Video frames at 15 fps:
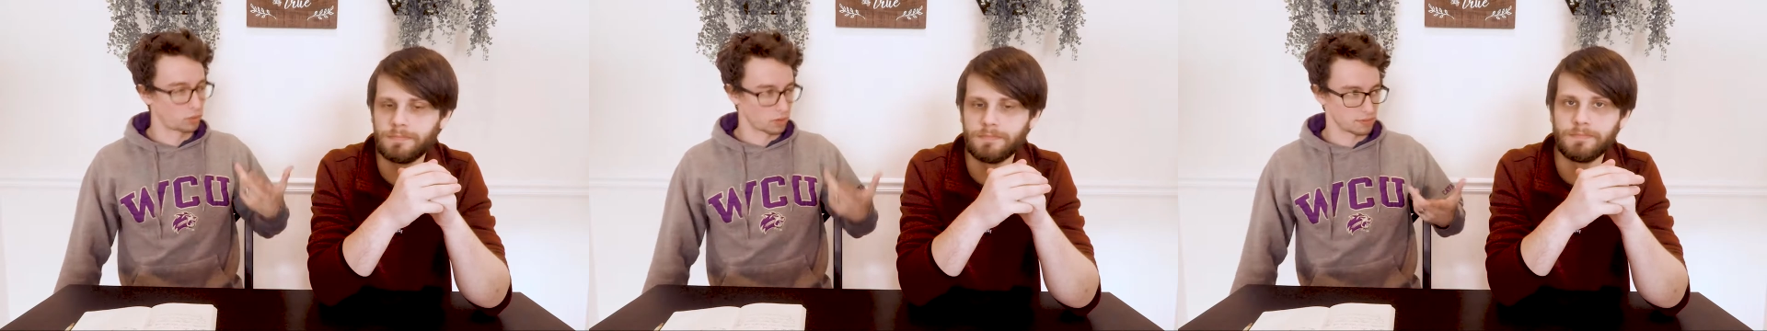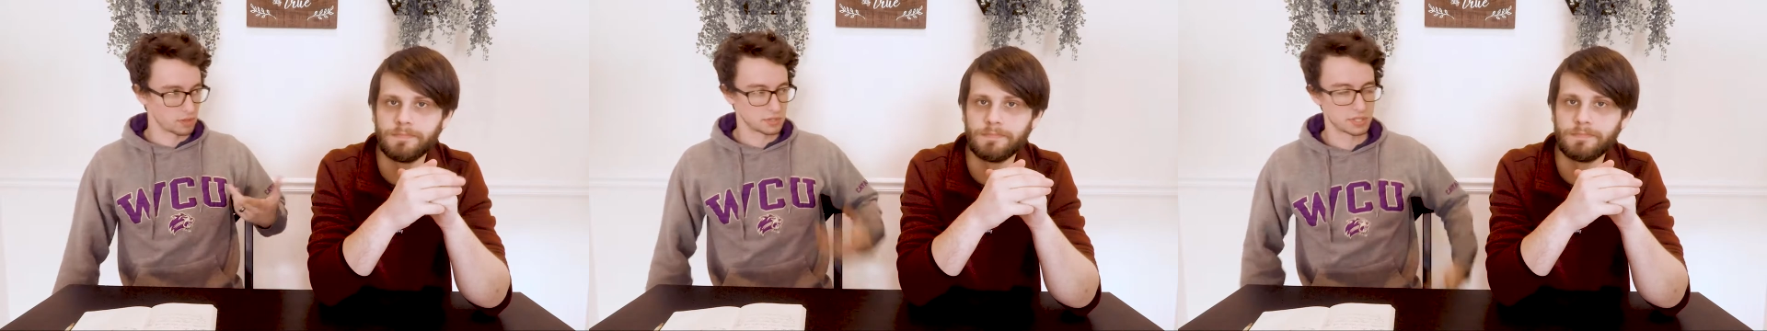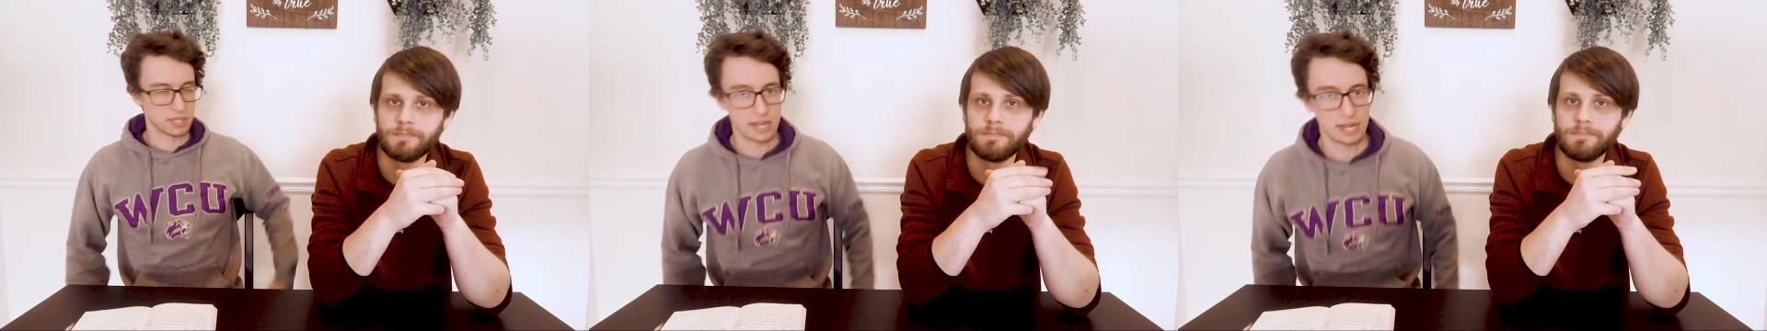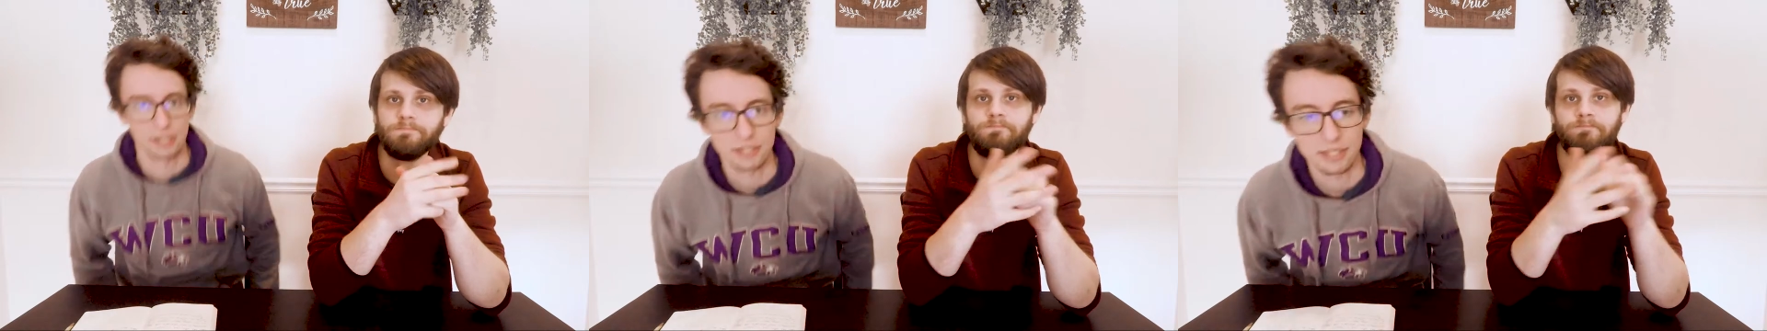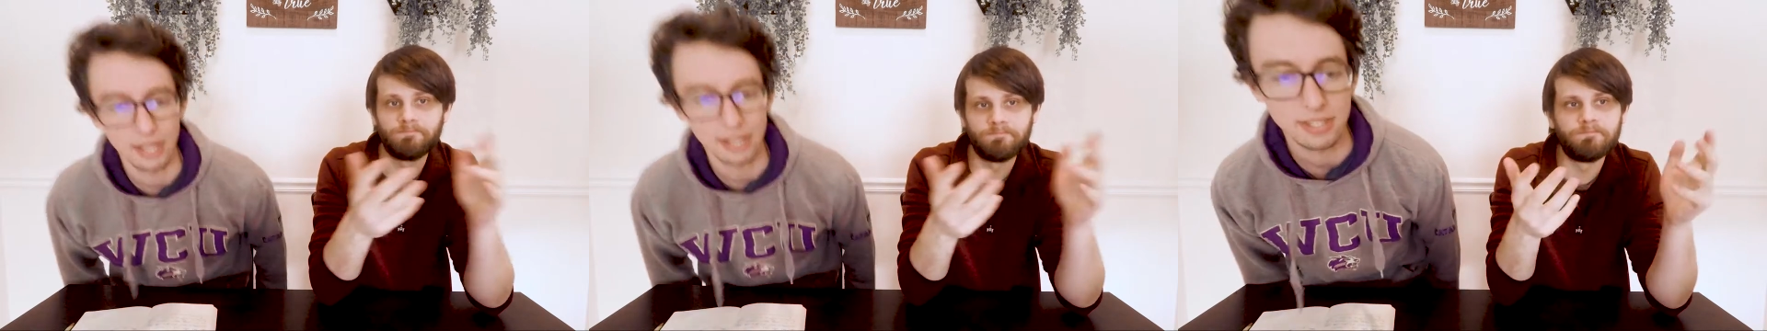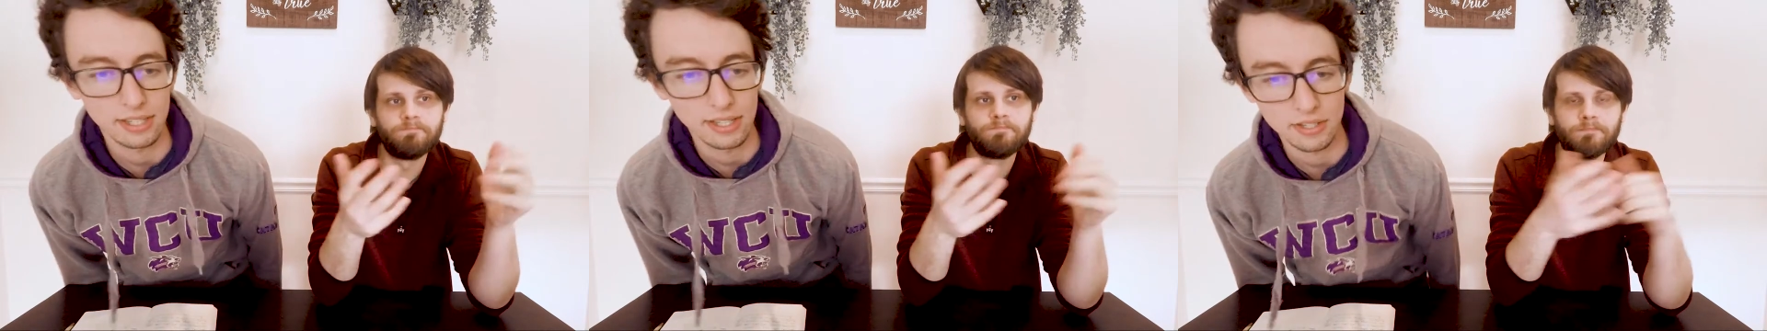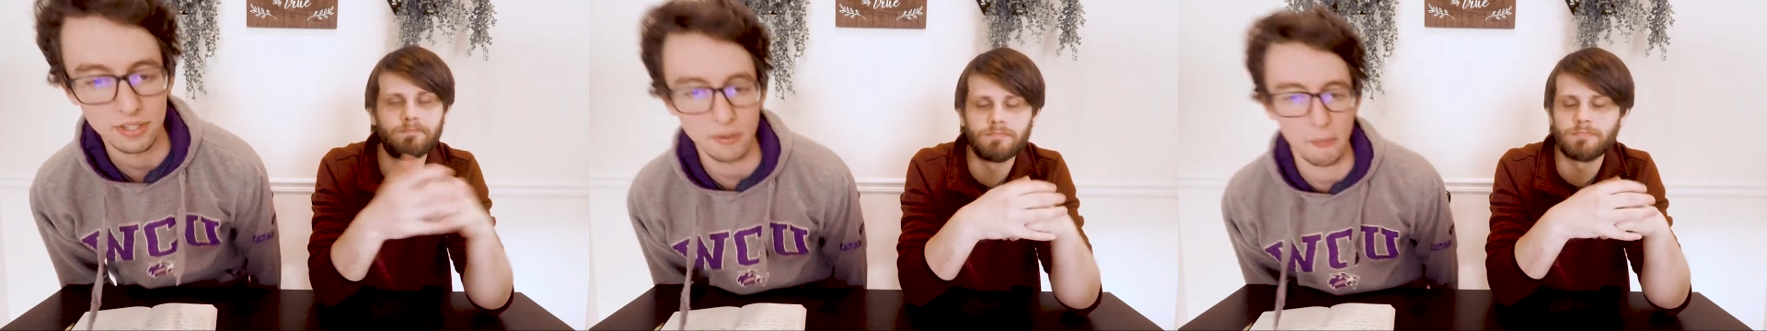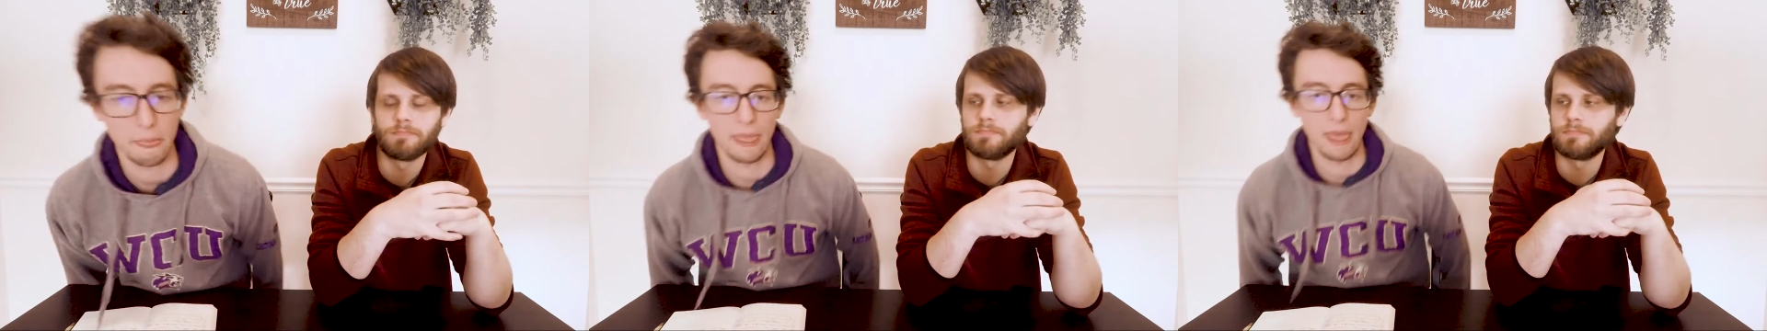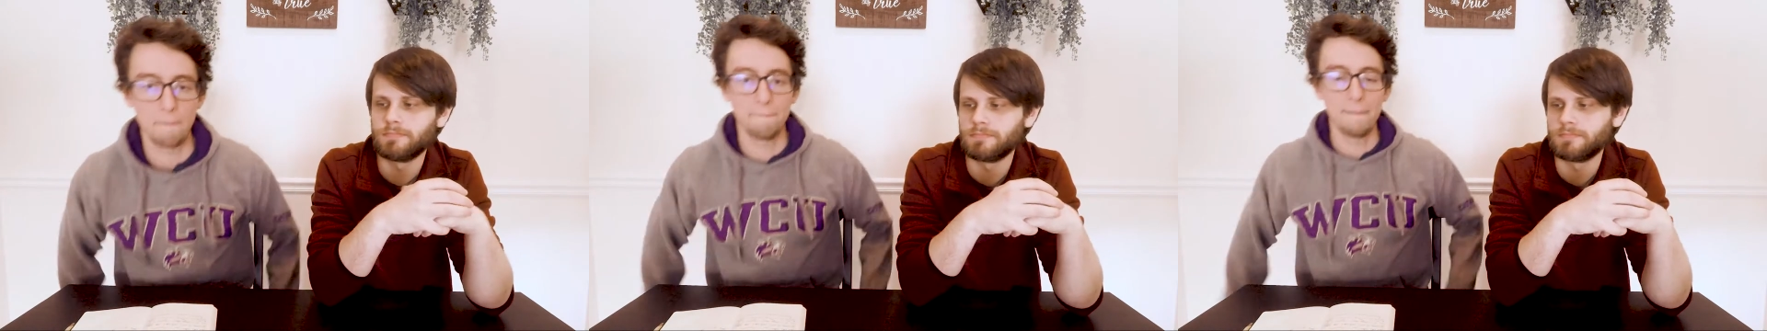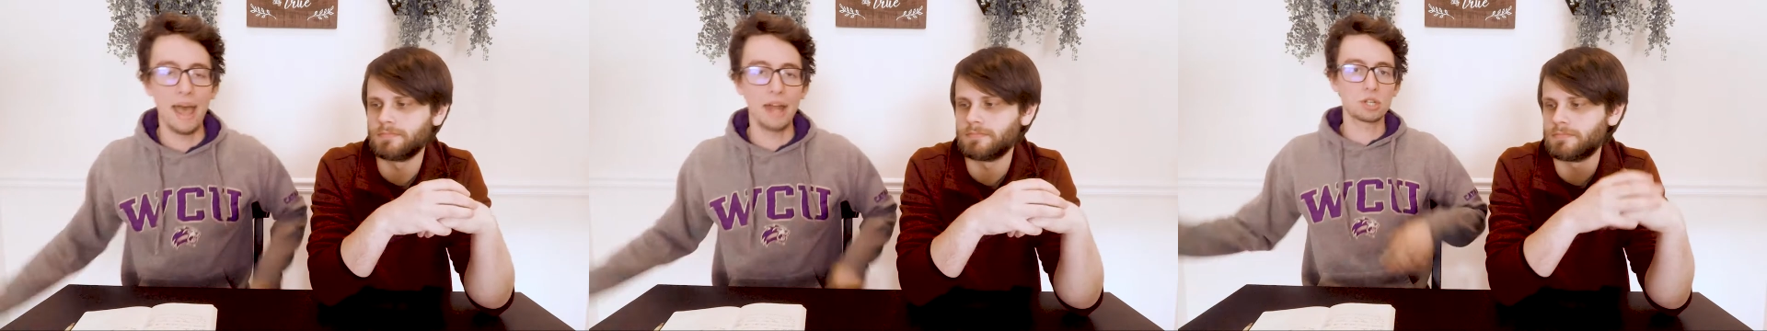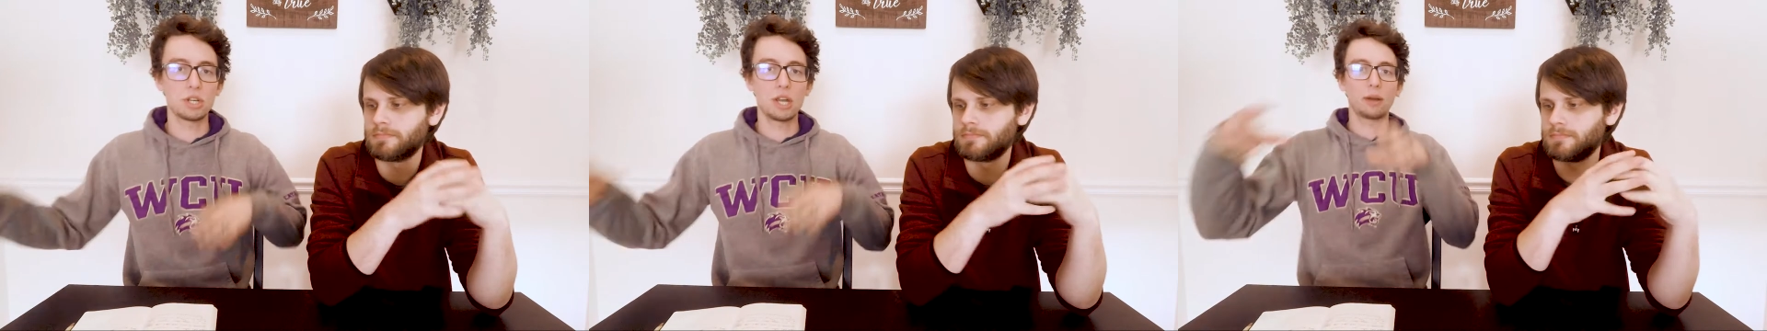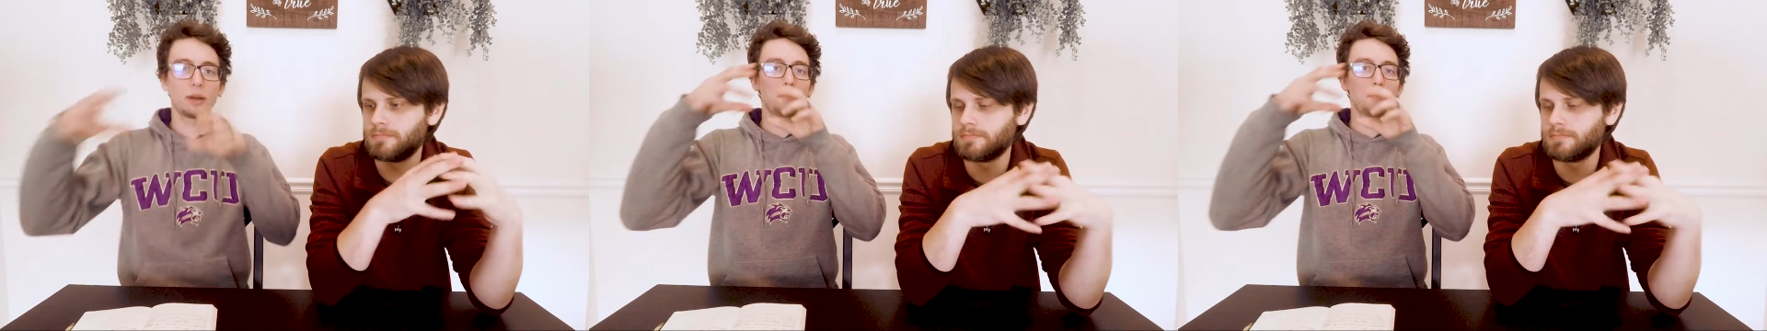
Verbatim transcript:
Speaker 1: of those things. It's this imaginary